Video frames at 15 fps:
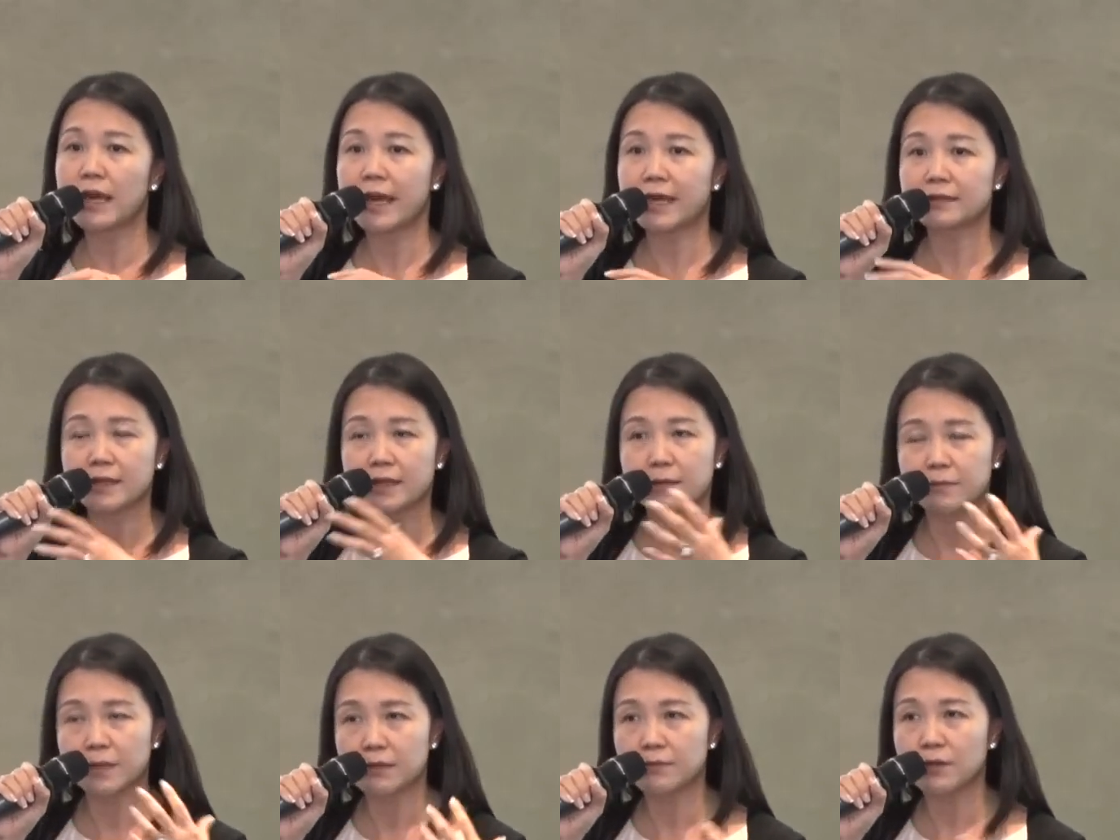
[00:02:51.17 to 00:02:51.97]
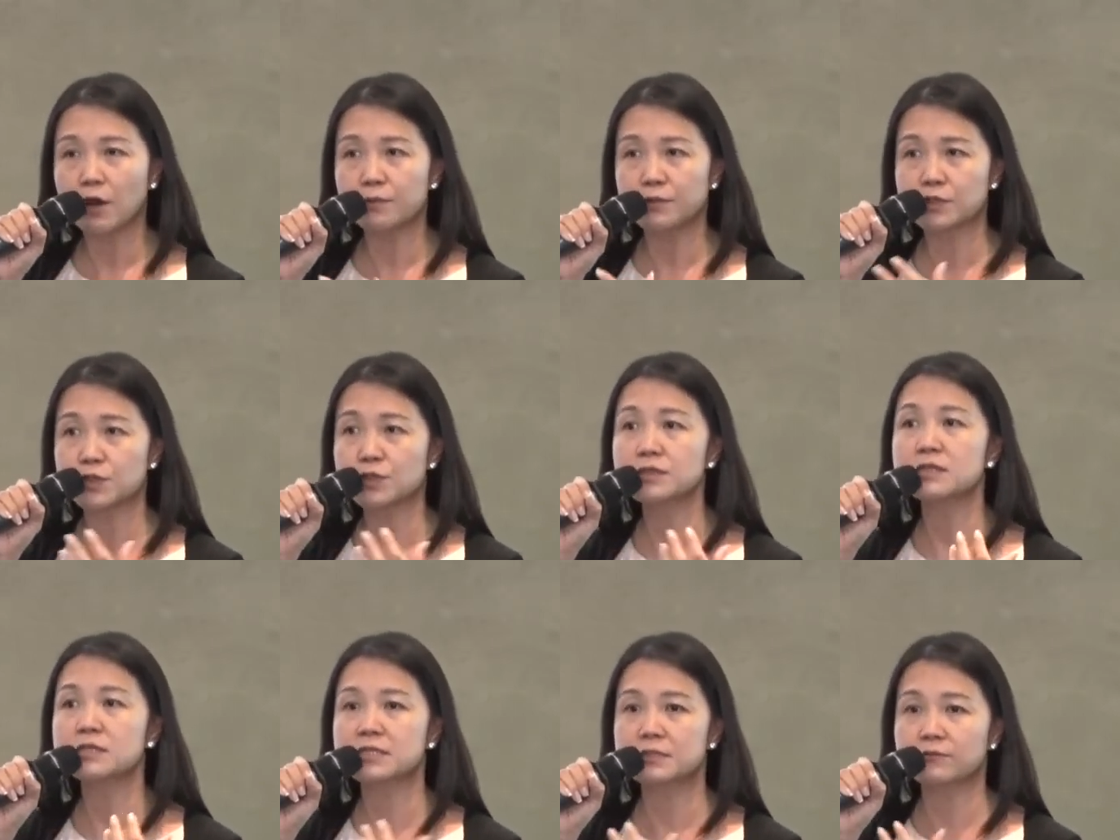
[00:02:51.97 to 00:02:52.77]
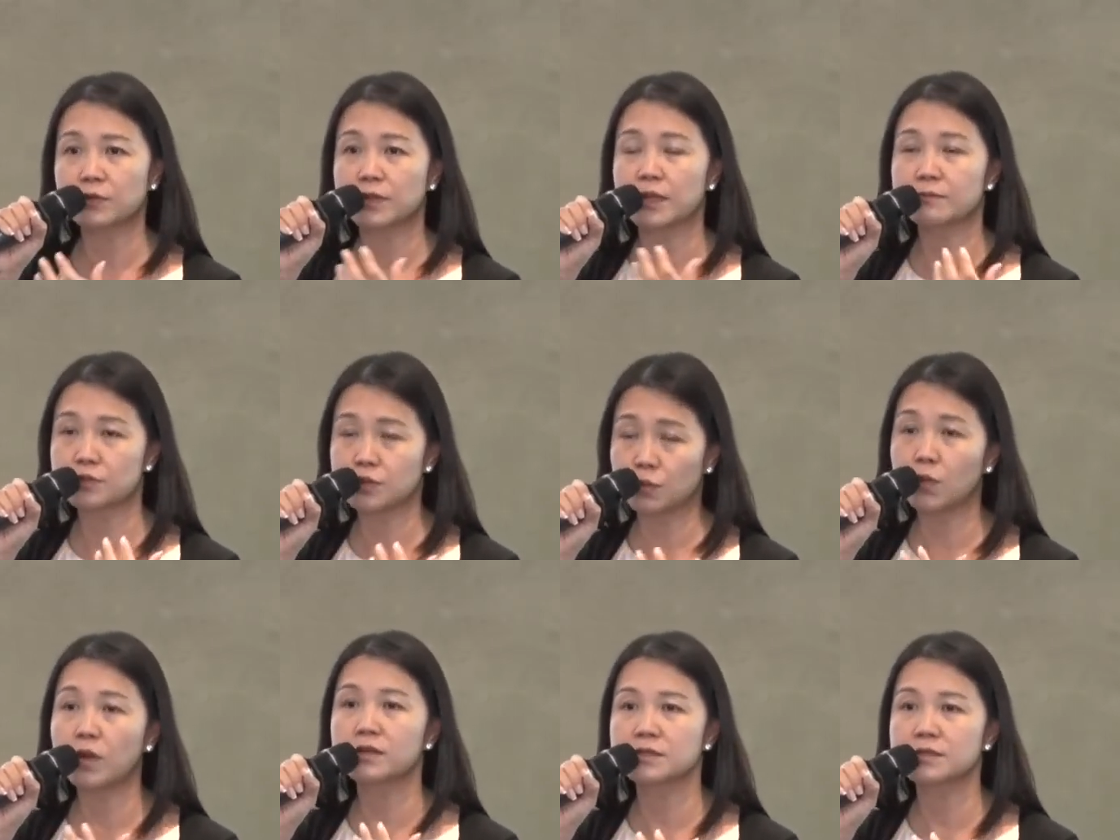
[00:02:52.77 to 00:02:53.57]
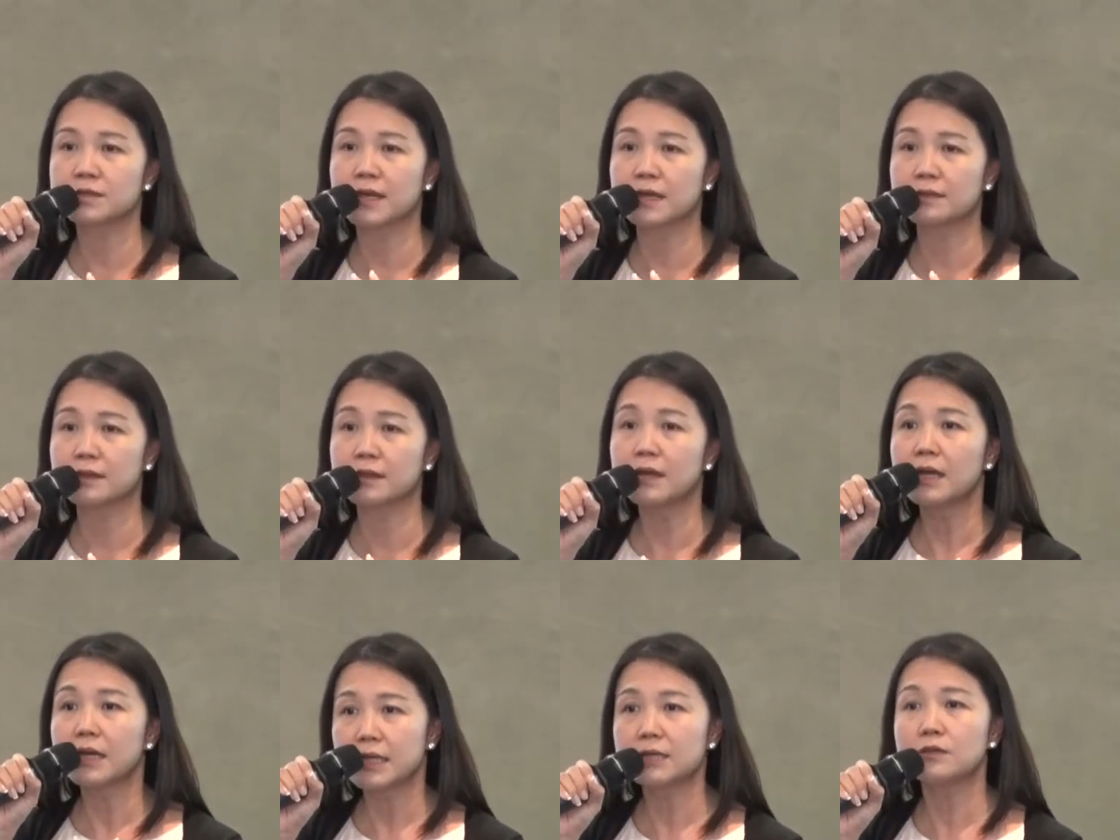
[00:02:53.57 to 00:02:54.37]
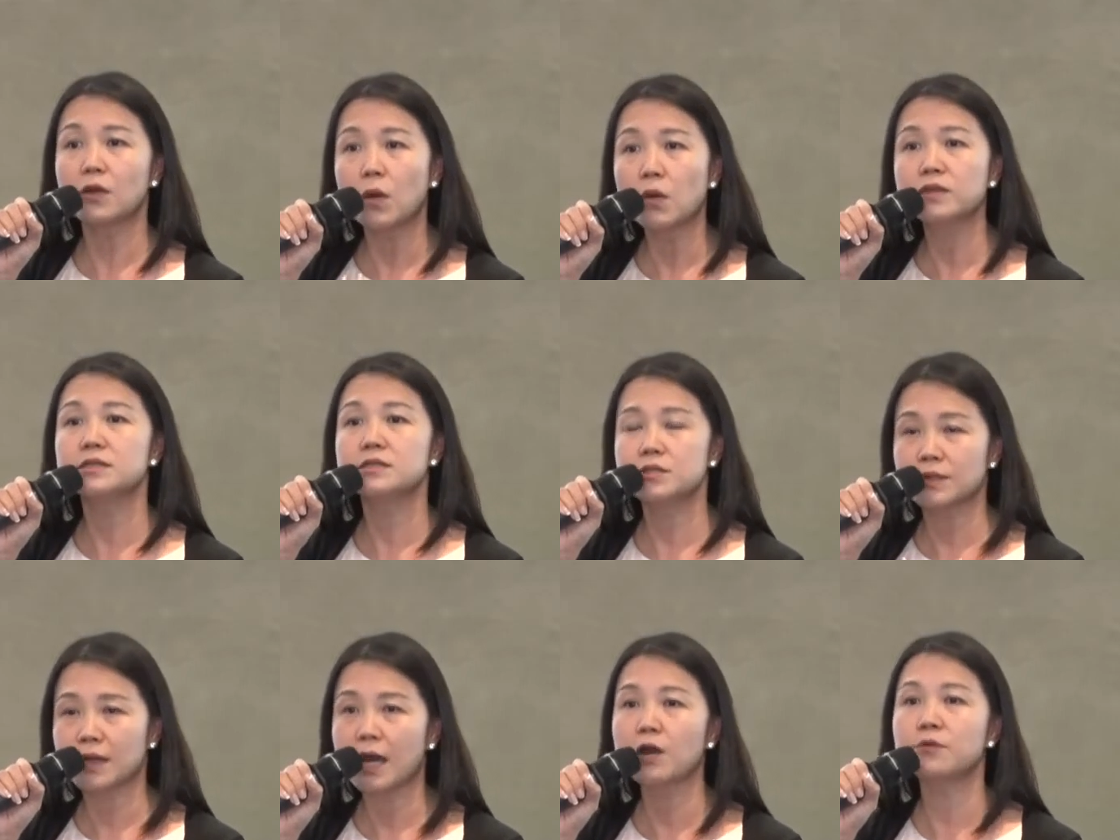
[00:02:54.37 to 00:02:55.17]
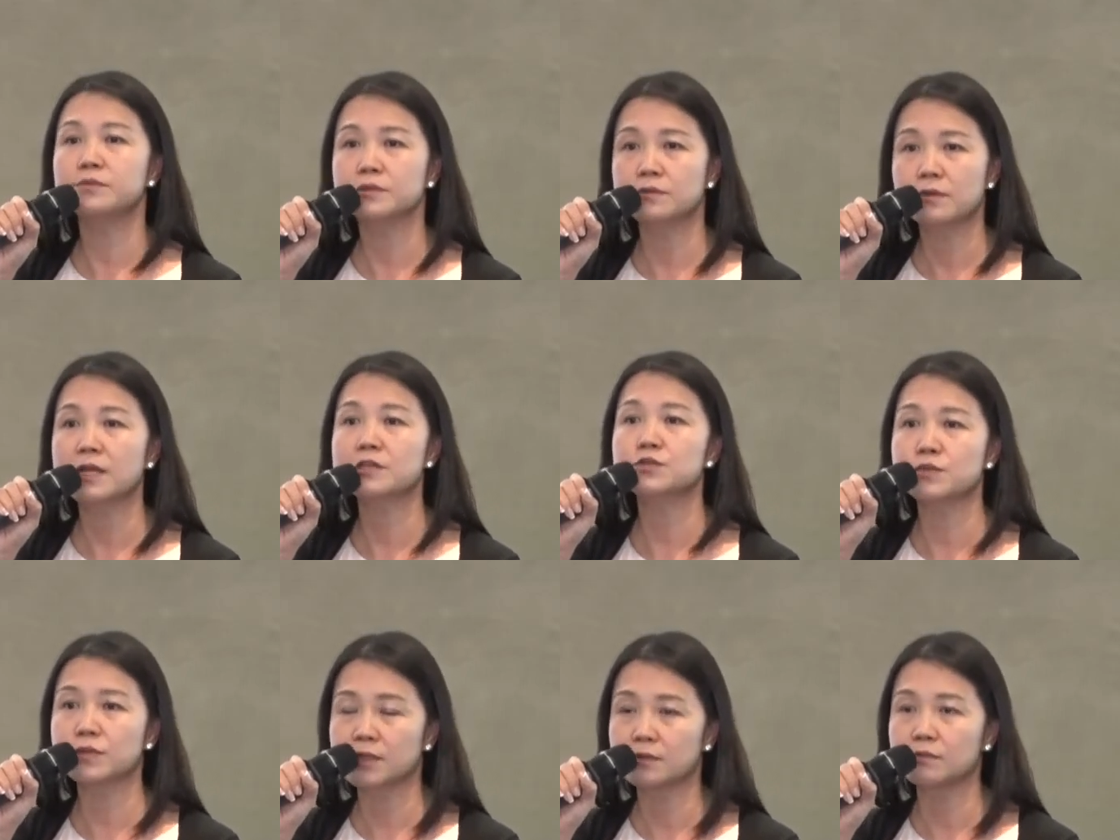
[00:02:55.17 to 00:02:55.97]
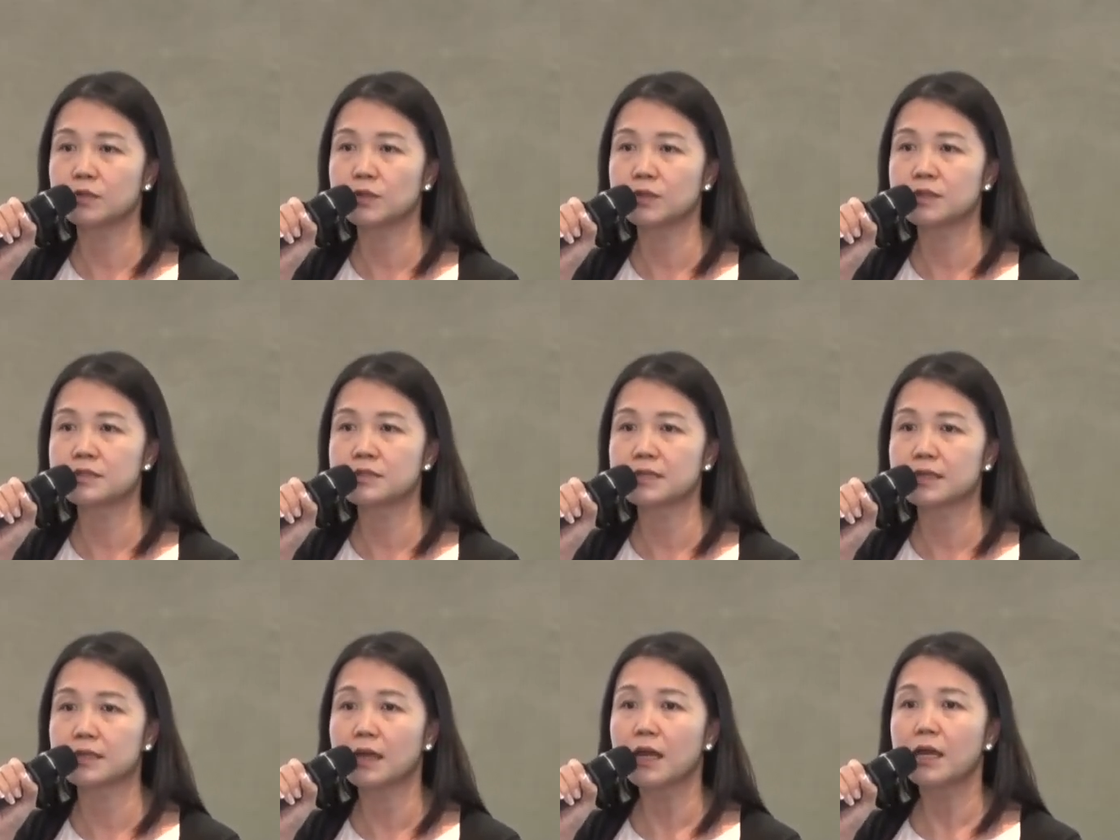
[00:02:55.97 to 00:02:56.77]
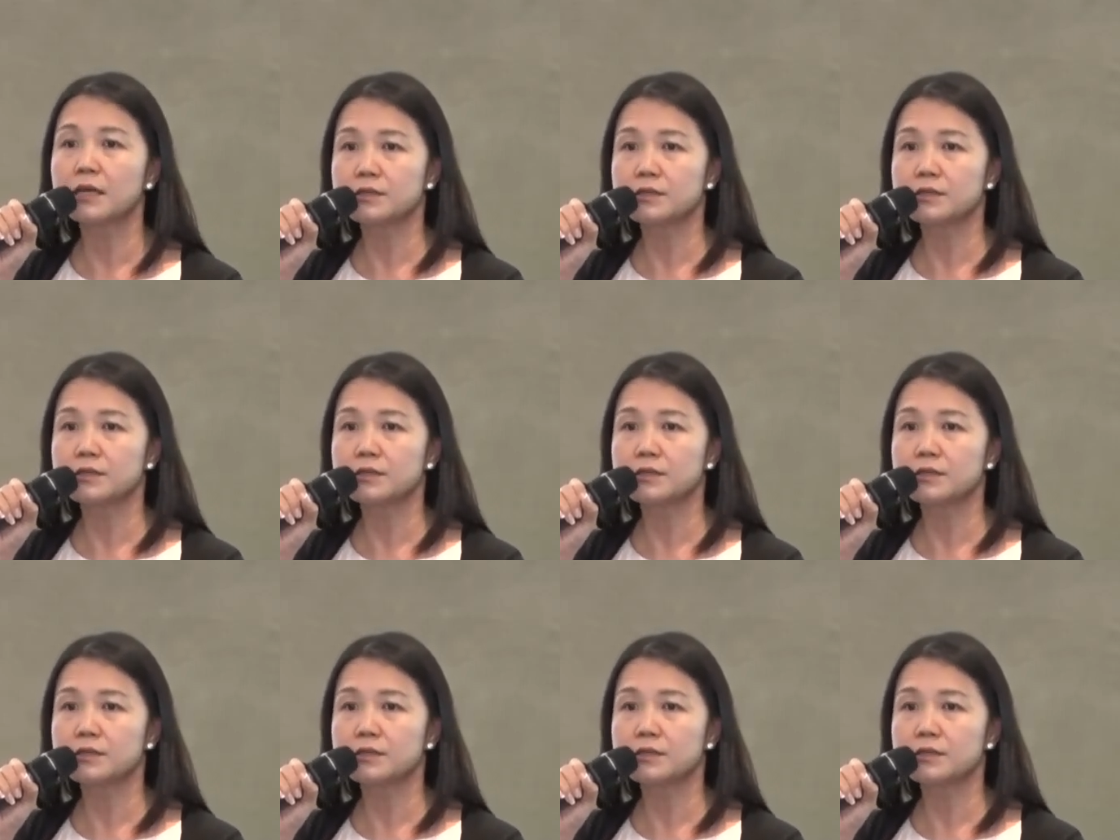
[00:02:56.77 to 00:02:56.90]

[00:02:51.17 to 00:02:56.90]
And there may be opportunities for them to work together in order to help the grassroots community